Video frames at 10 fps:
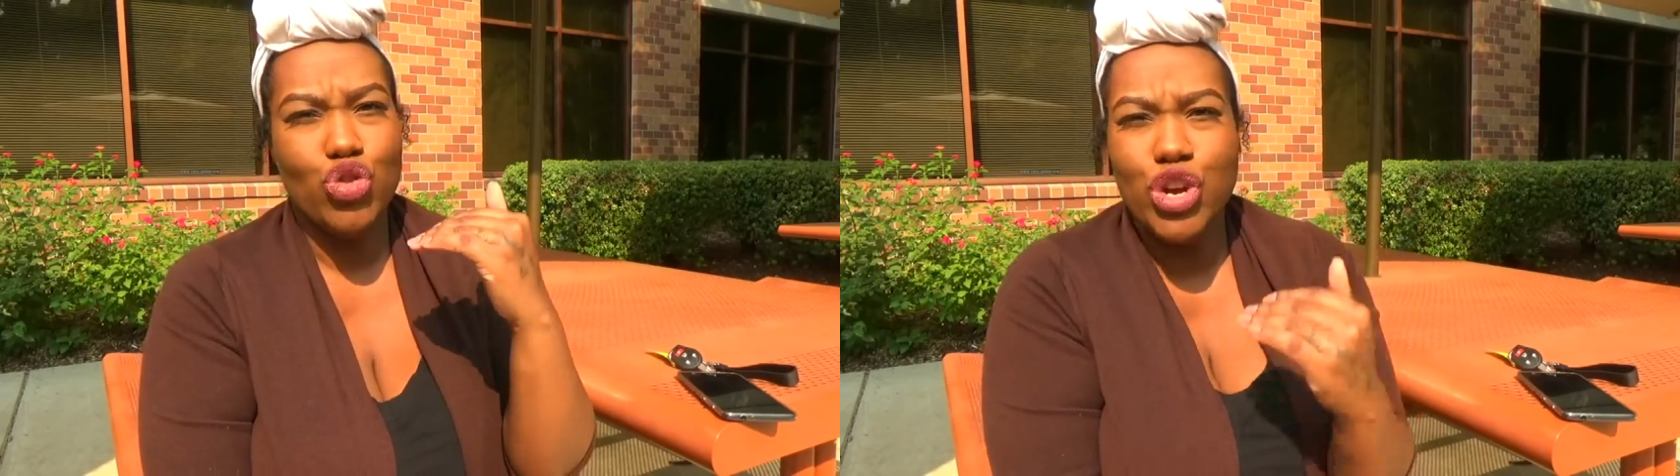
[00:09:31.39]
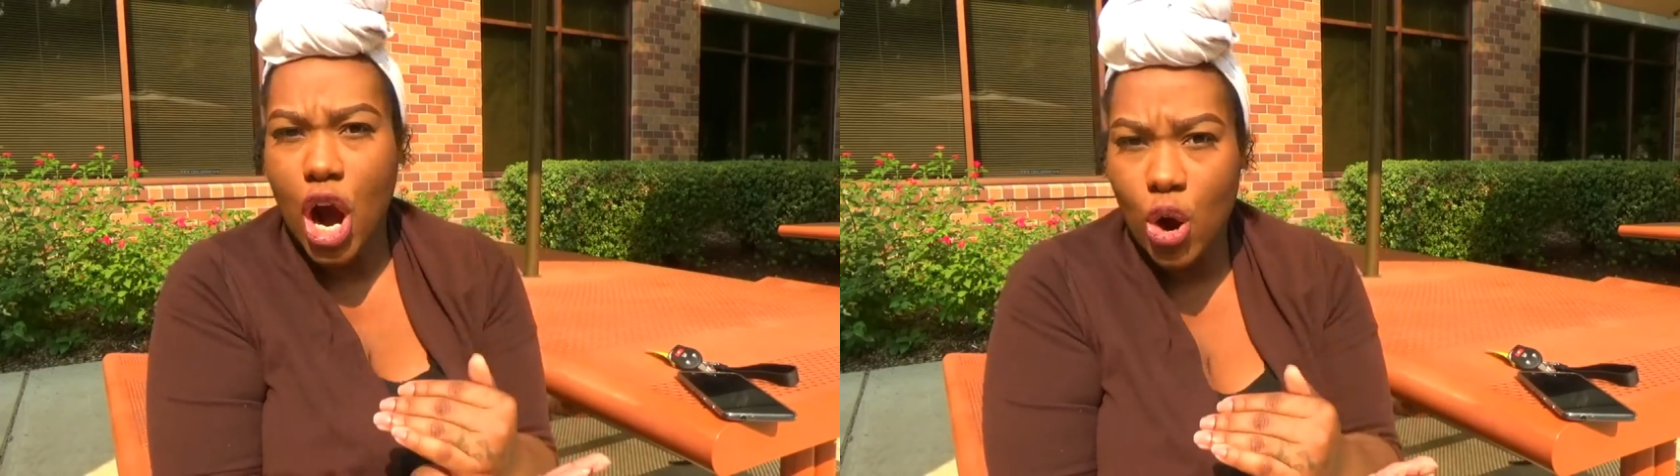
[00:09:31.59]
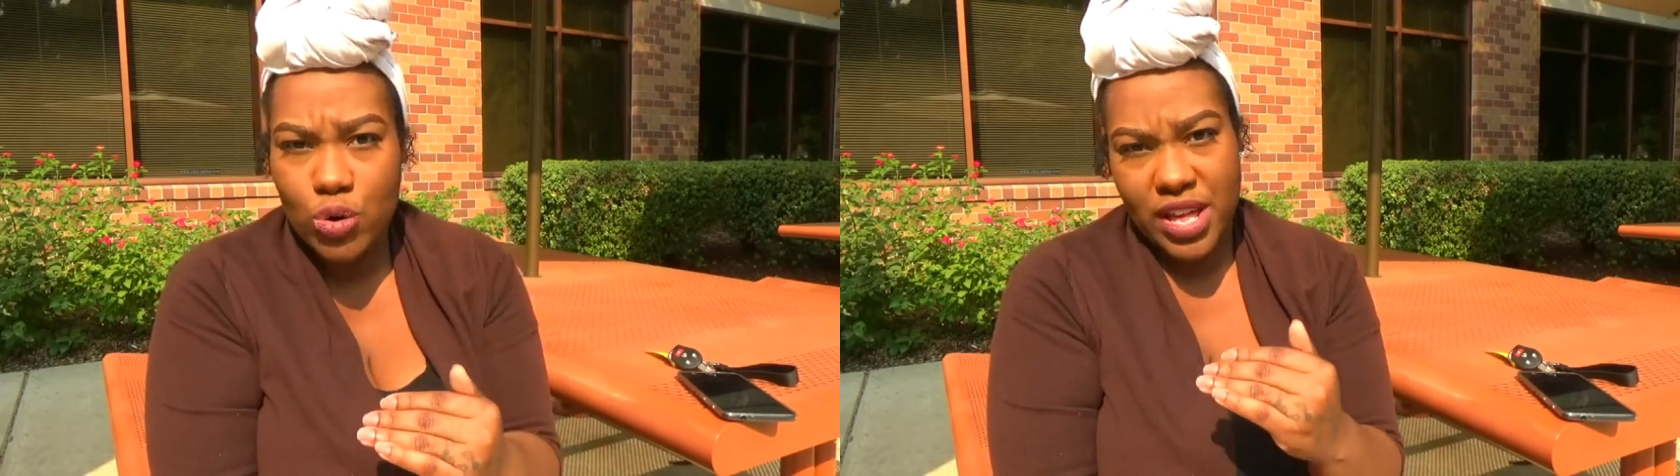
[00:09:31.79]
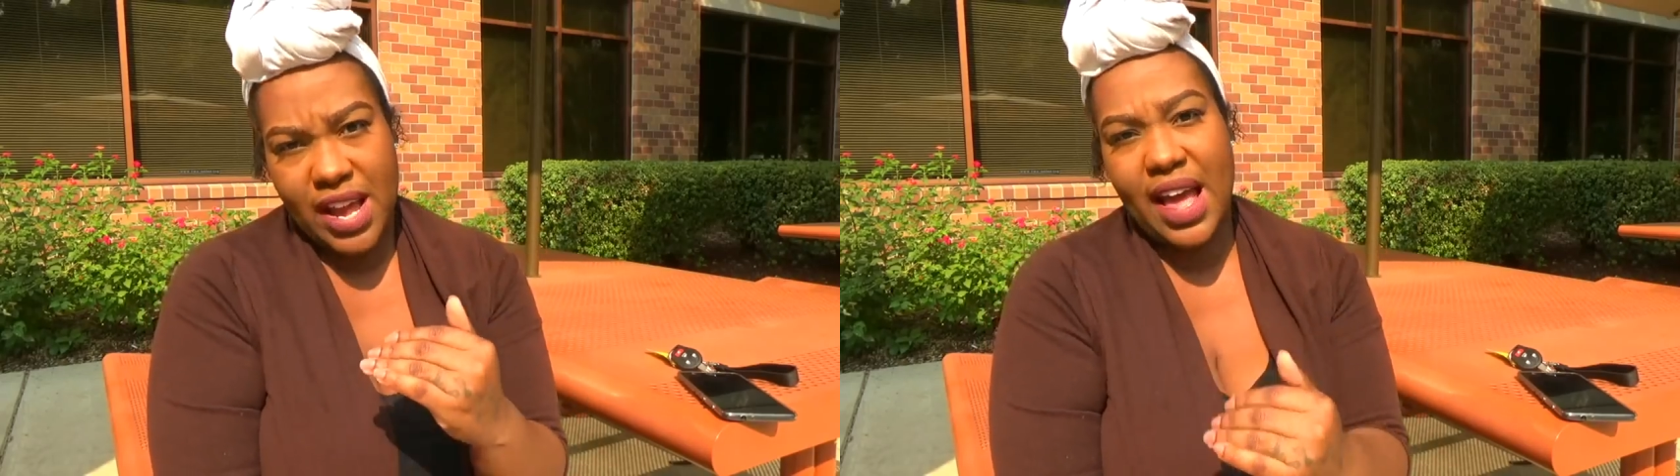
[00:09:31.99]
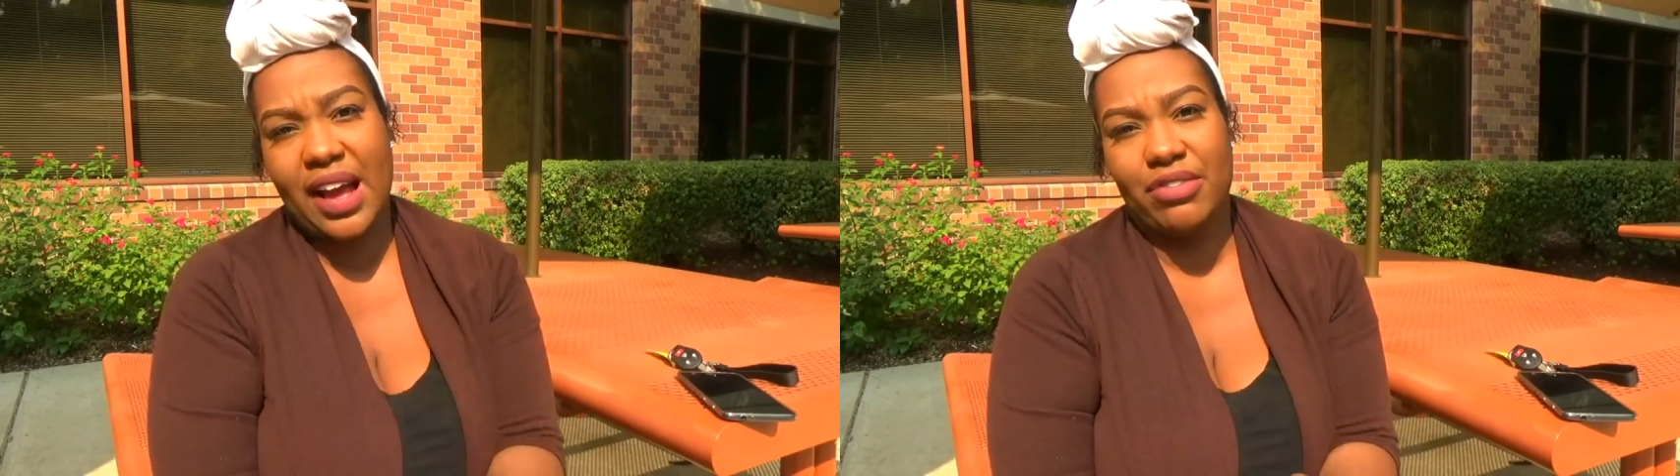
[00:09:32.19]
know they
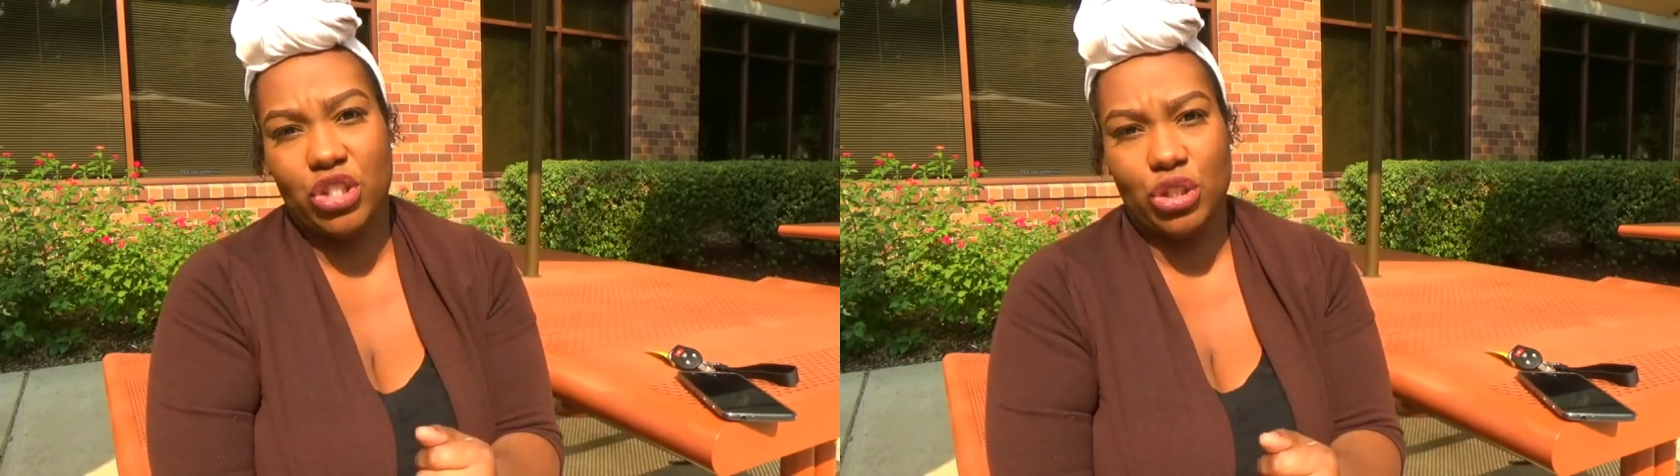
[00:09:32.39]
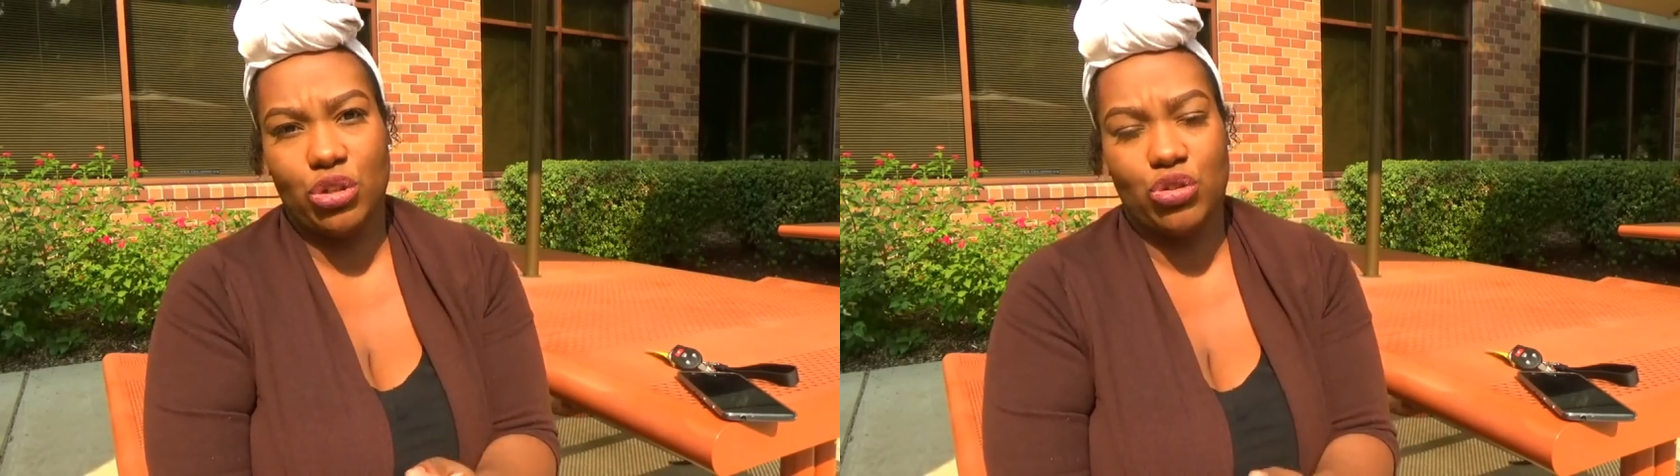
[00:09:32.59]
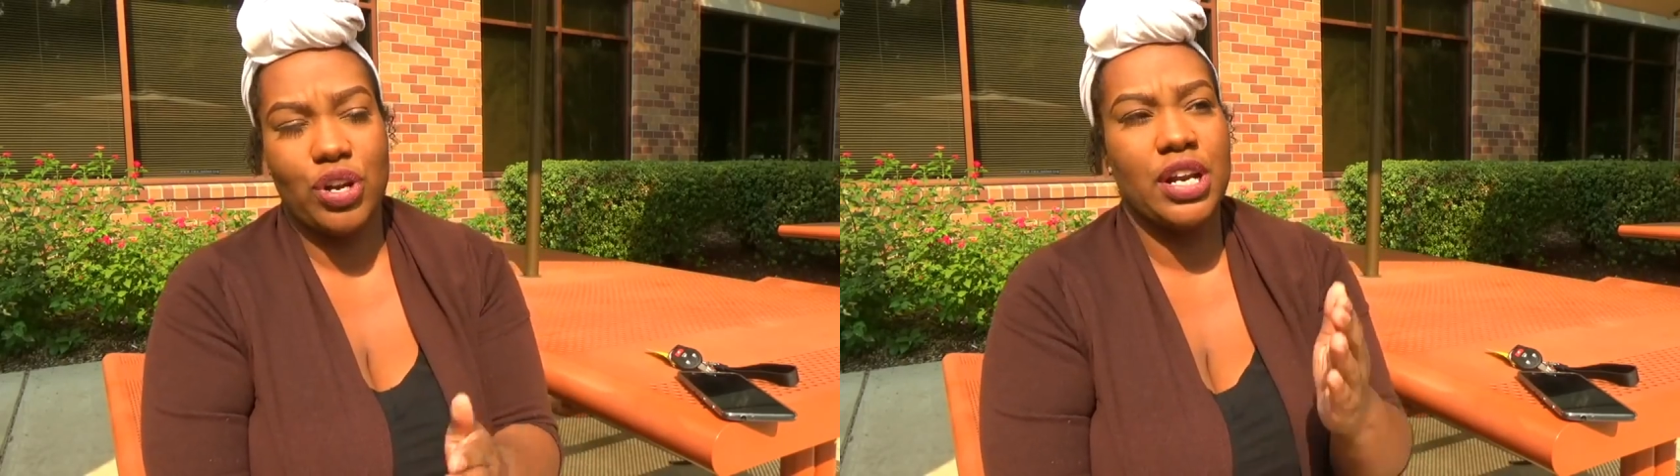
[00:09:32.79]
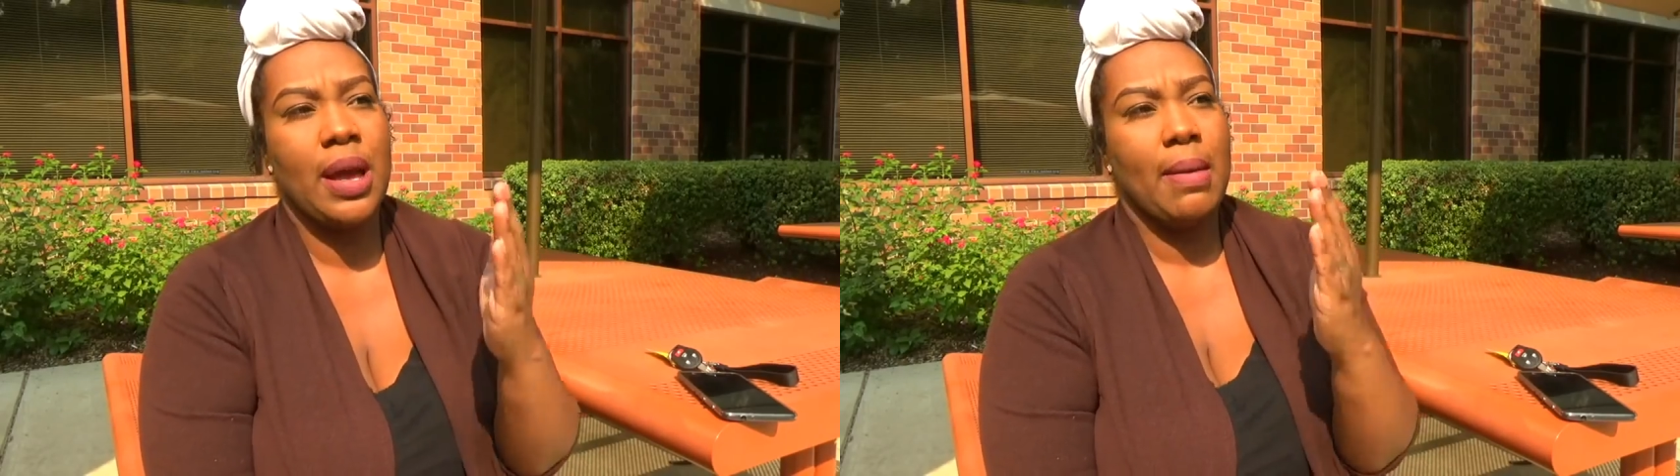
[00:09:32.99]
have children,